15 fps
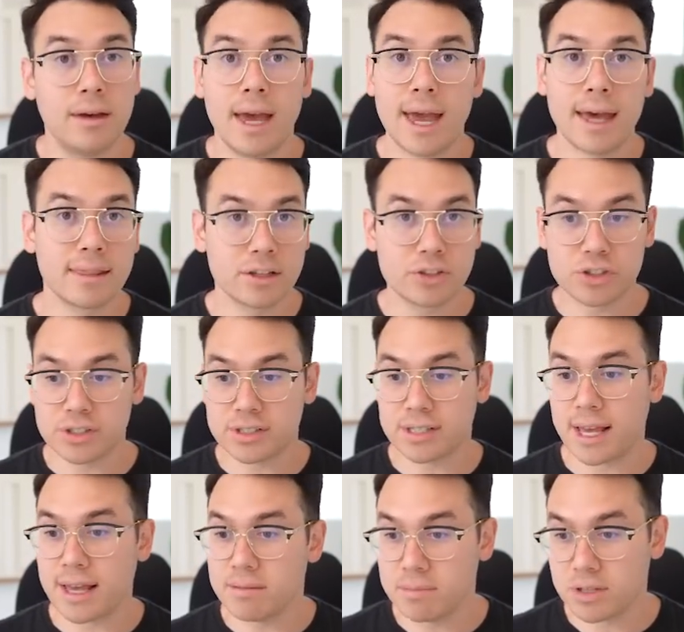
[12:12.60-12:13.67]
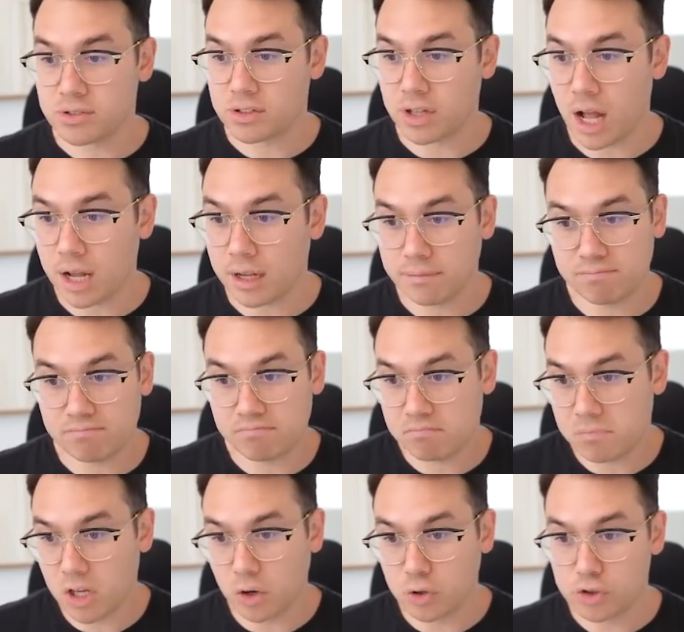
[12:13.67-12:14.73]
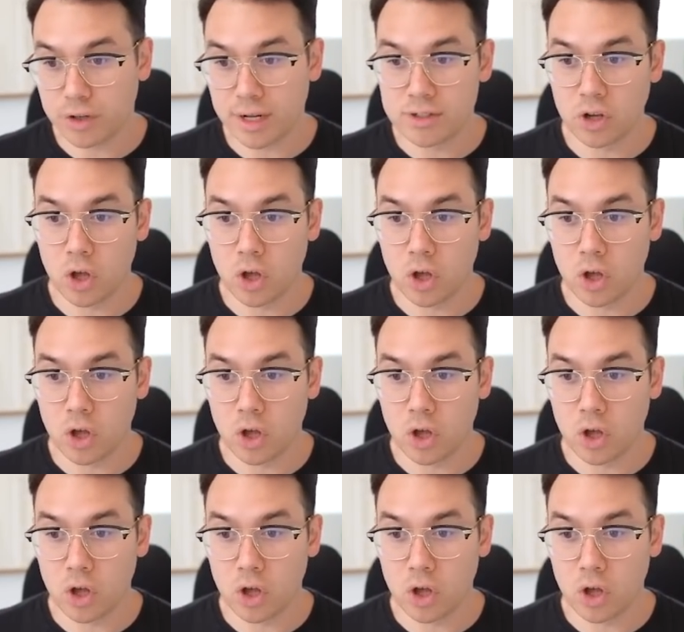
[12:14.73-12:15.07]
And let's just say the stock, trades